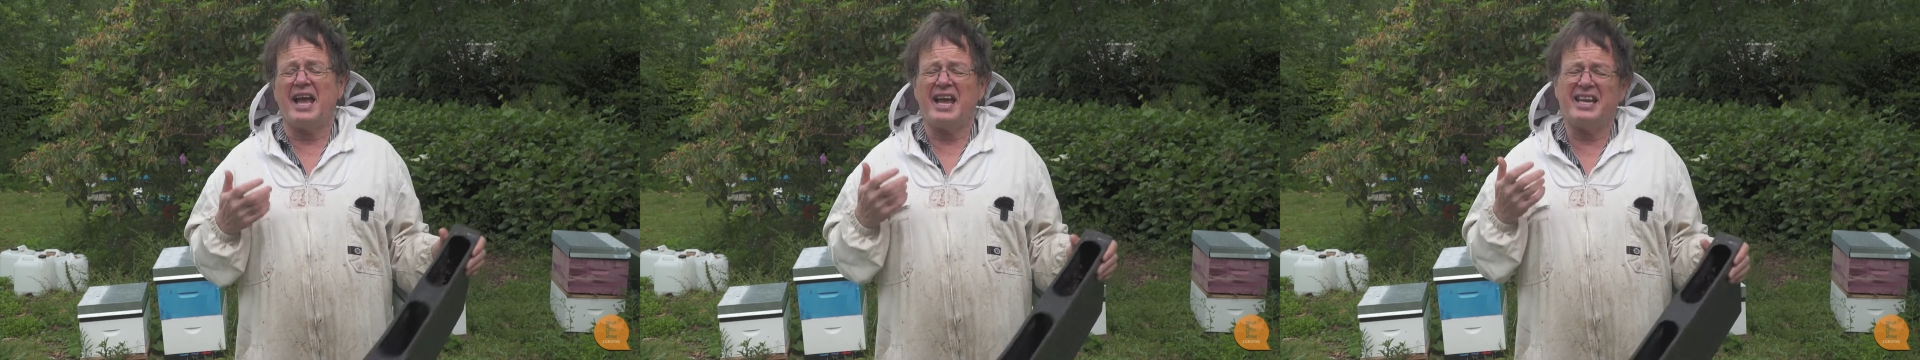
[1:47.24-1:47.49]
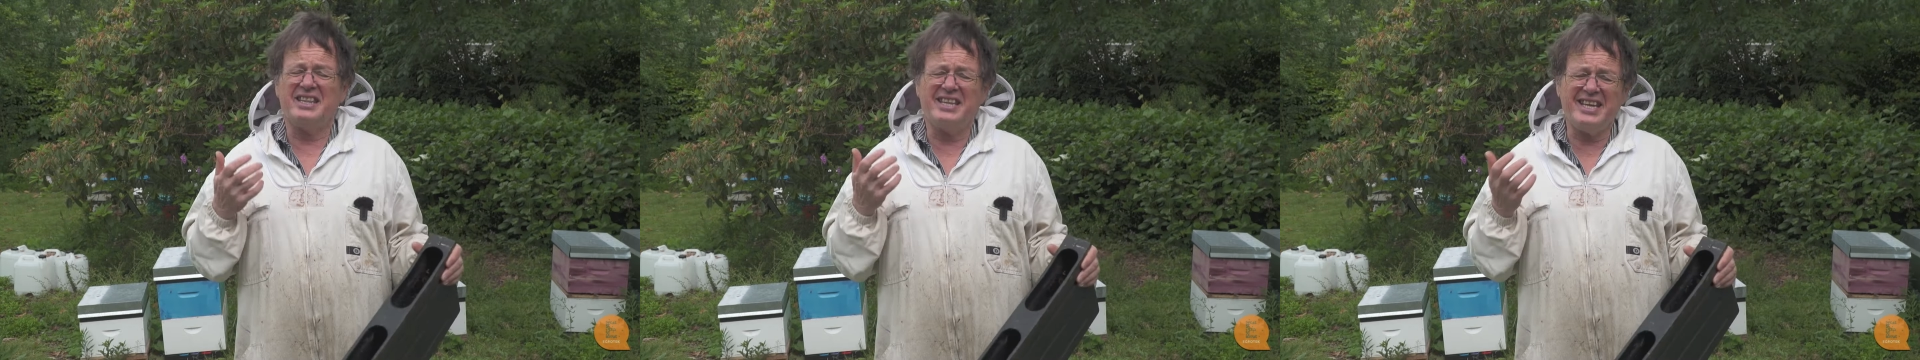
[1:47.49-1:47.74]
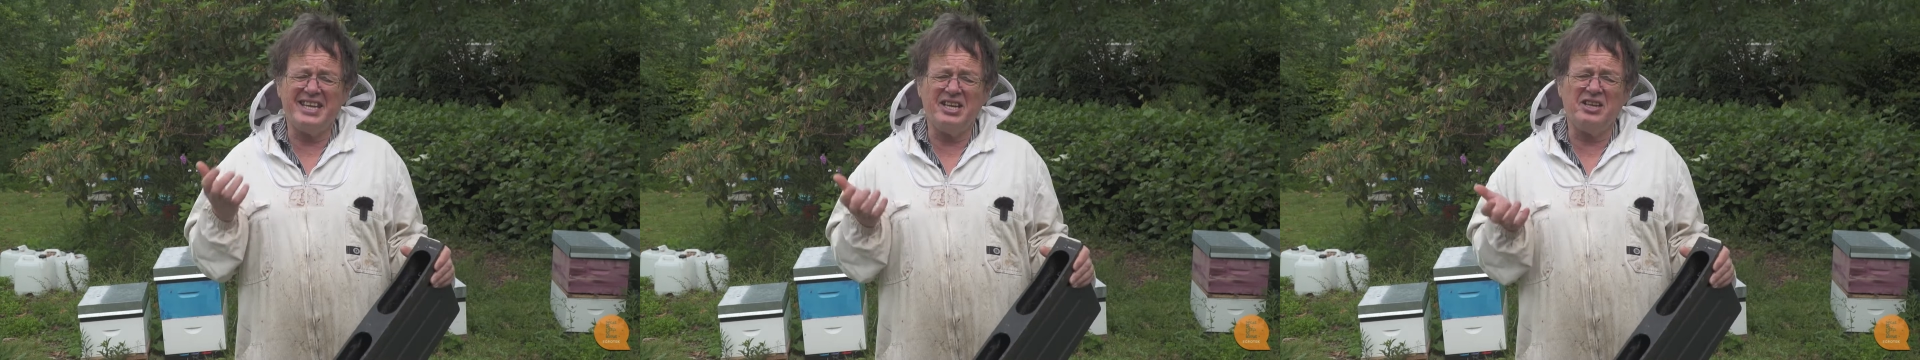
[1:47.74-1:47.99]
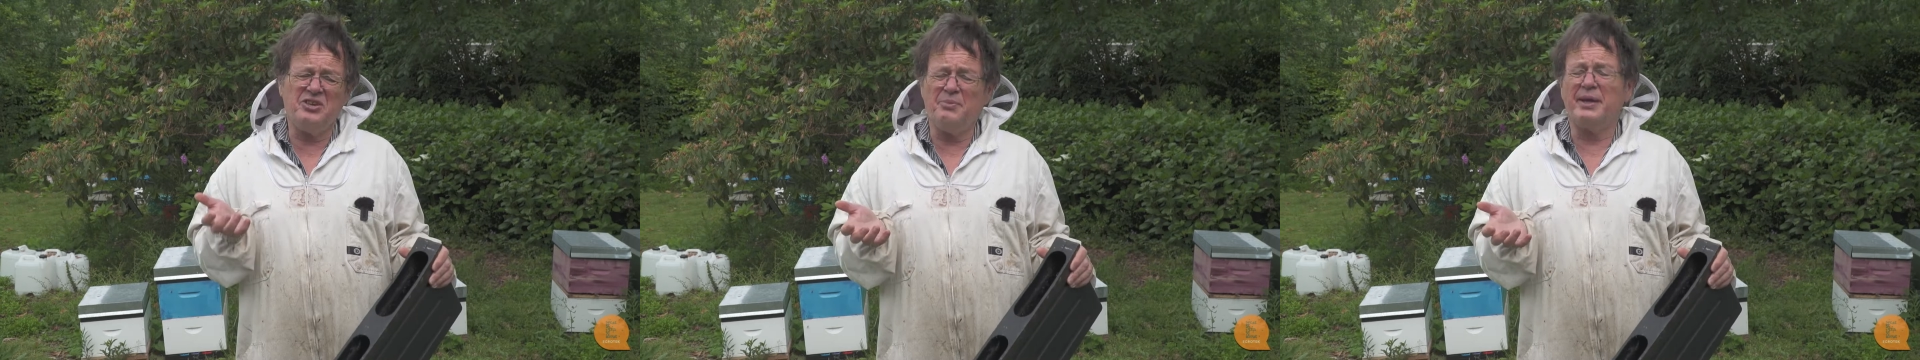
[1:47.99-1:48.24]
and
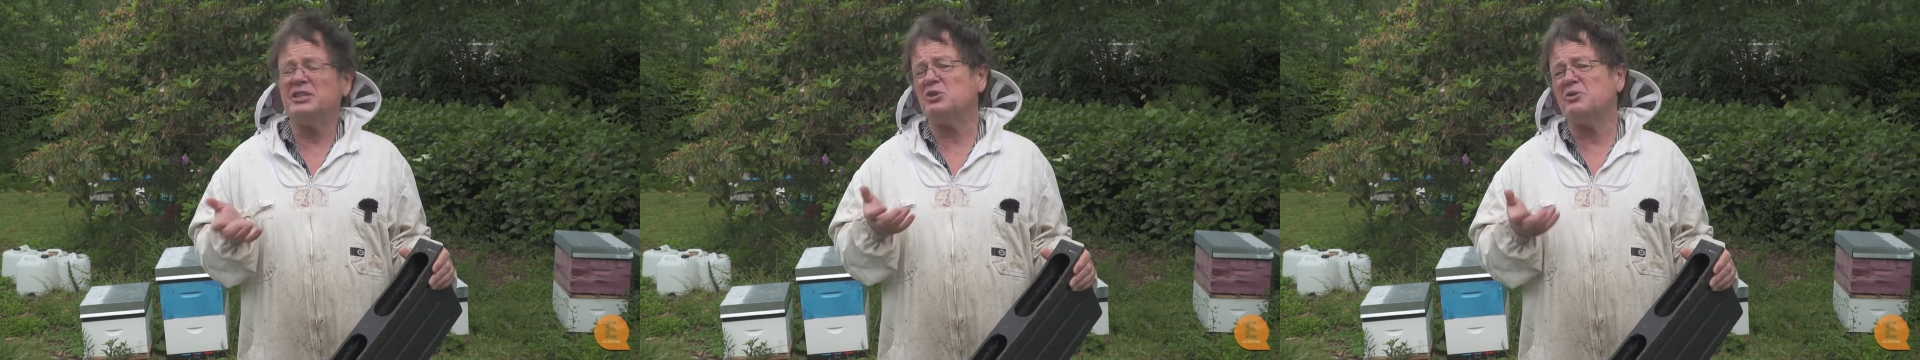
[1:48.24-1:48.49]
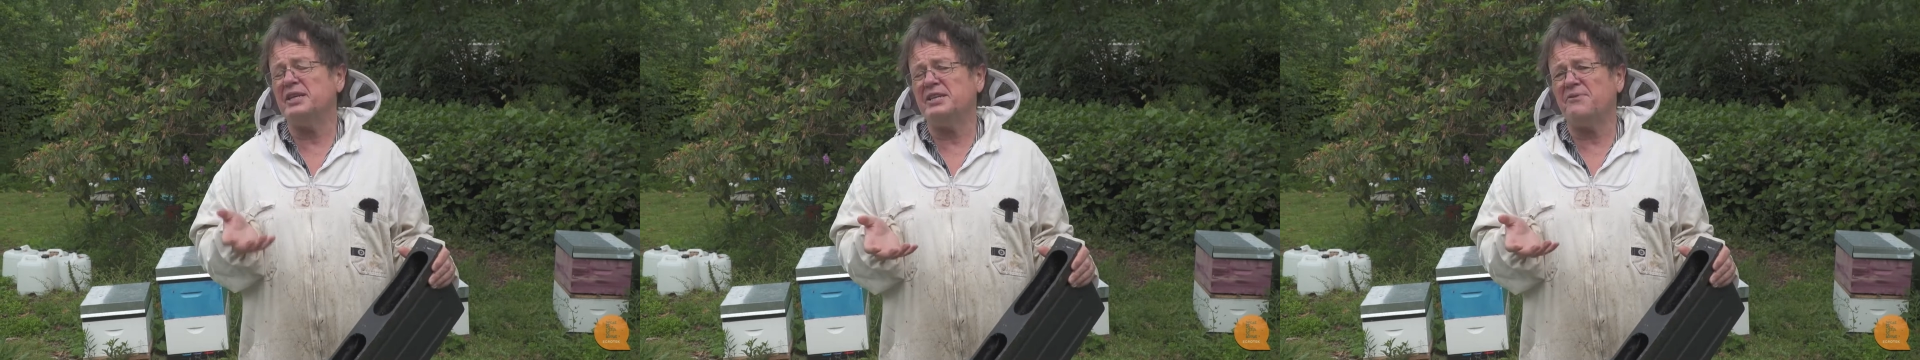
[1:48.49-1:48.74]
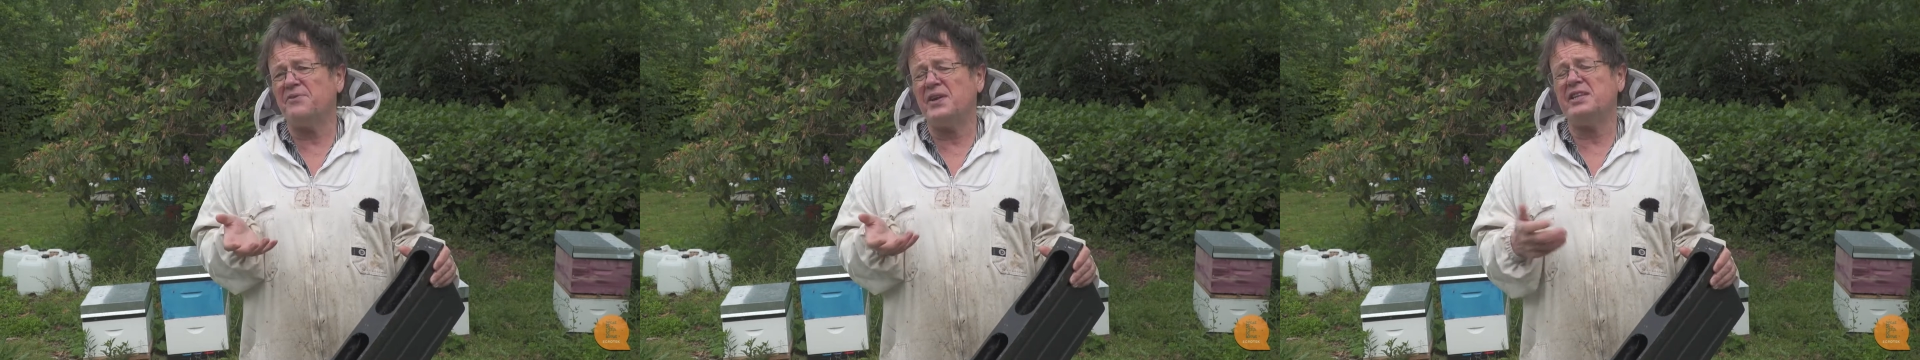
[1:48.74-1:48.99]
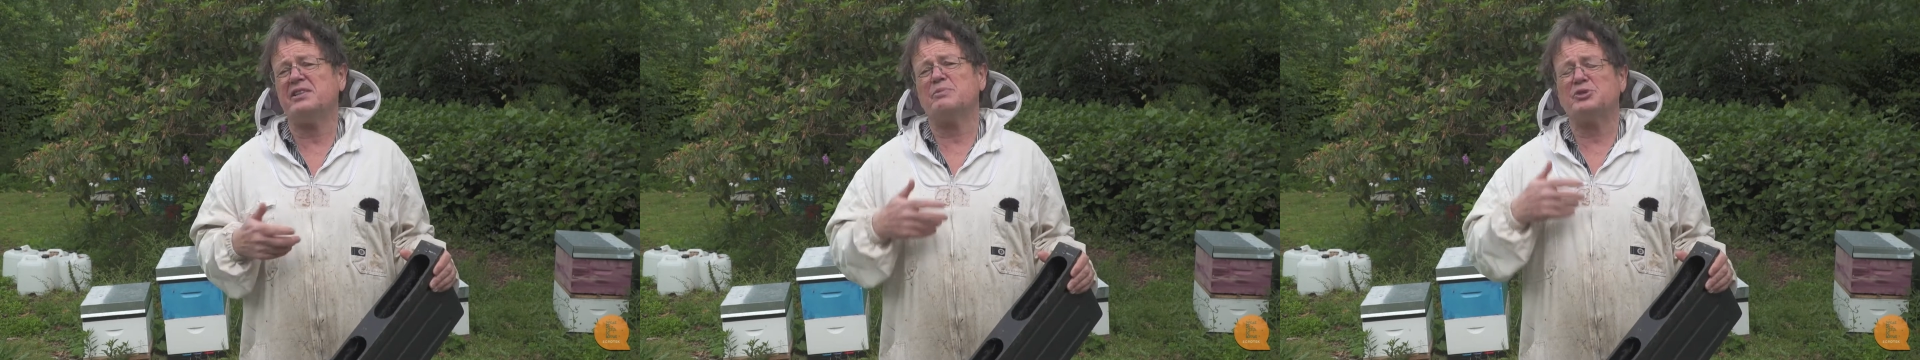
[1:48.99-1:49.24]
then you may still need to
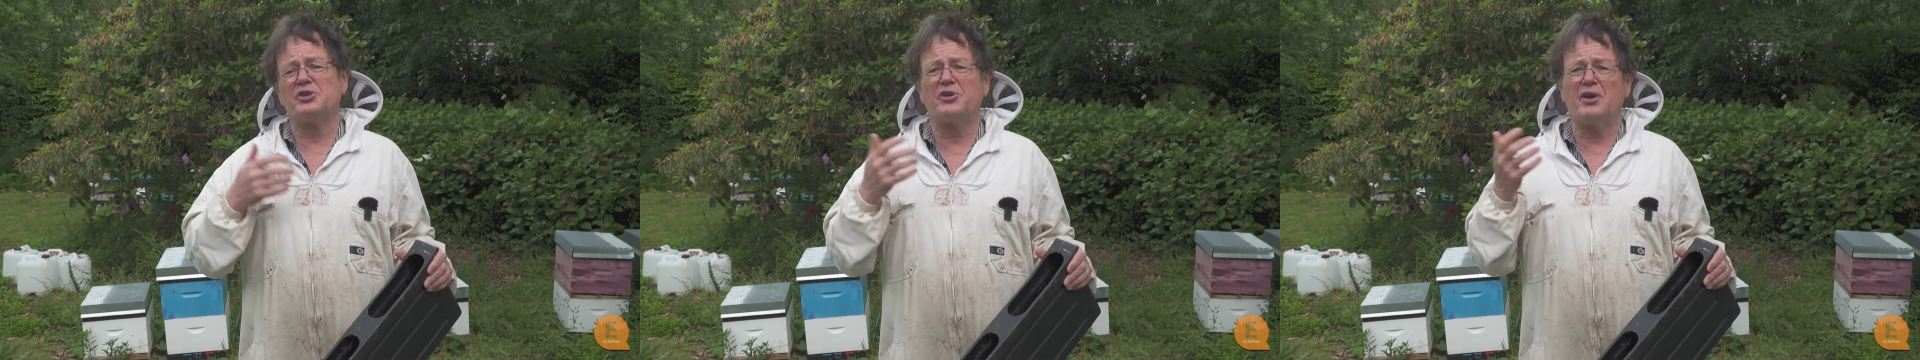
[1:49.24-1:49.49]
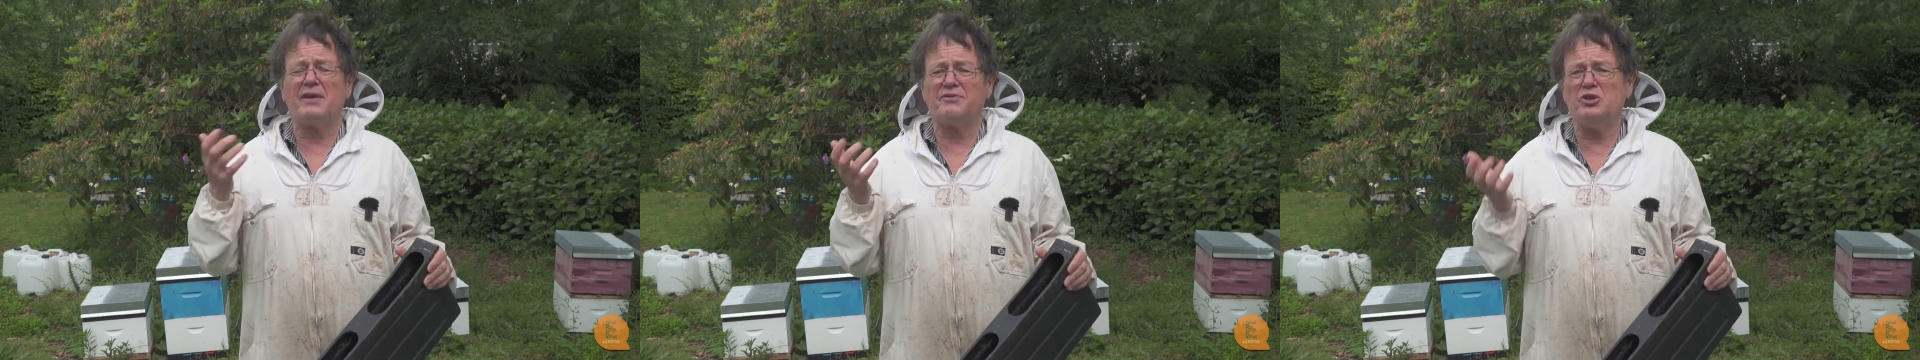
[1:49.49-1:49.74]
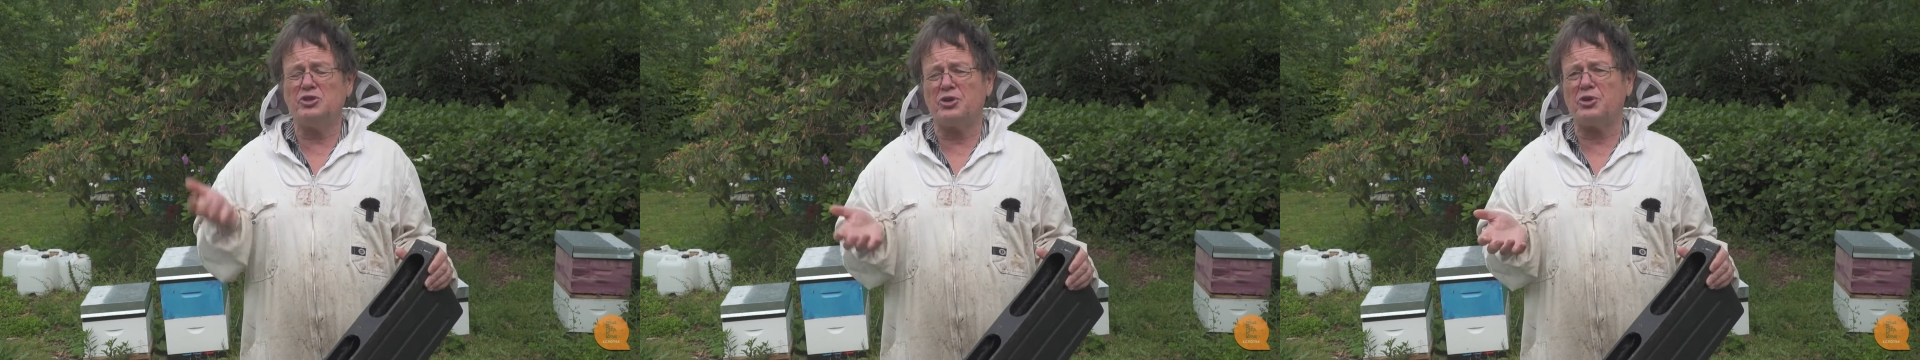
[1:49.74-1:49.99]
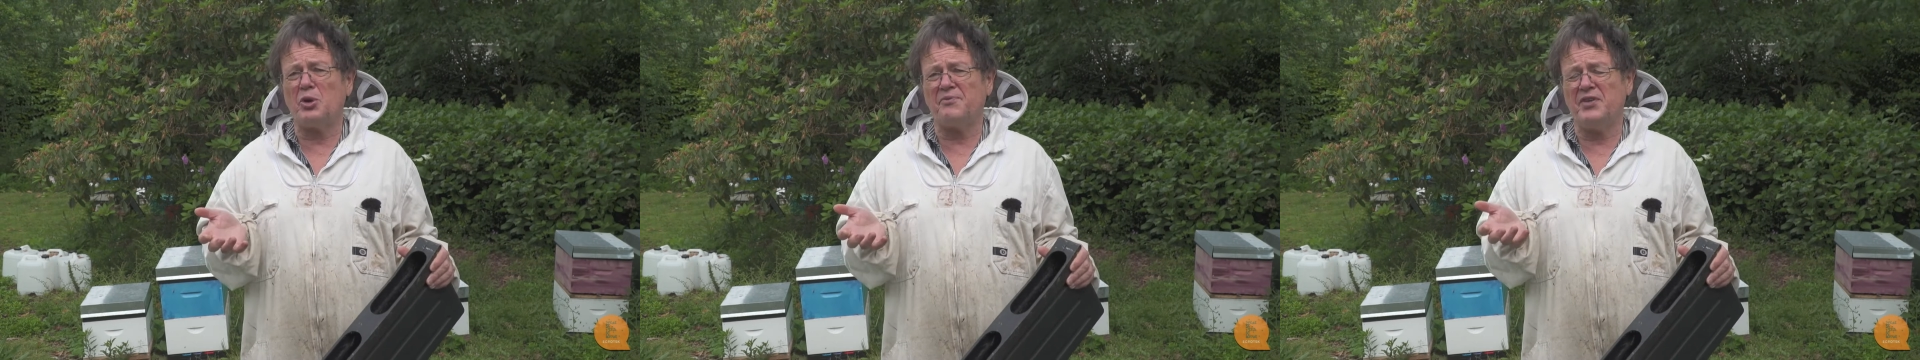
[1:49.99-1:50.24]
feed them, so you'll have to use a
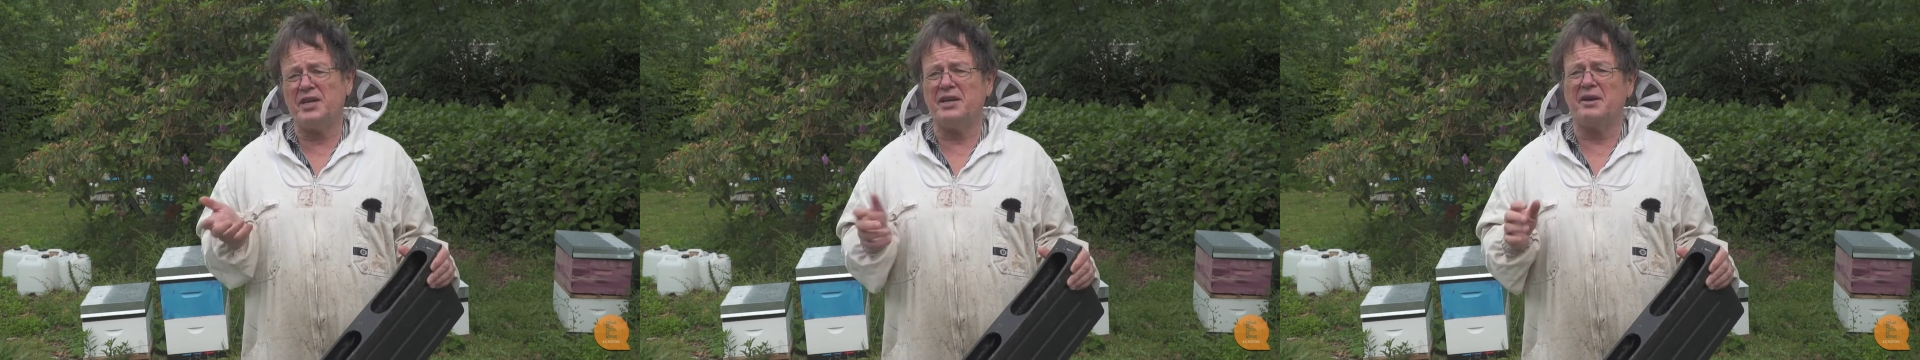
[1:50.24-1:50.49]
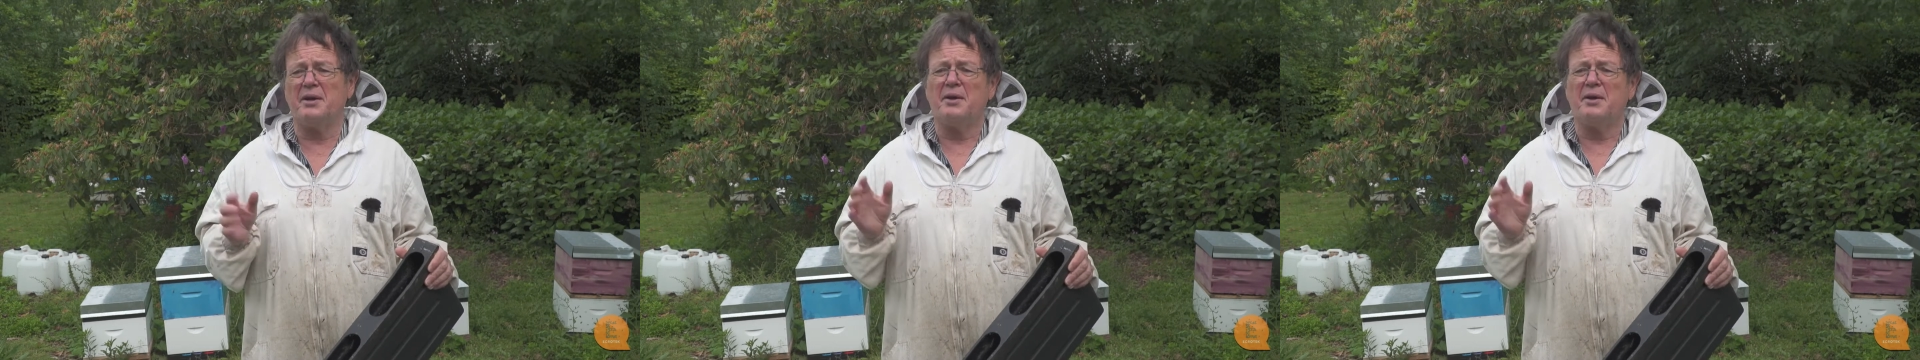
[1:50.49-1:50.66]
top feeder.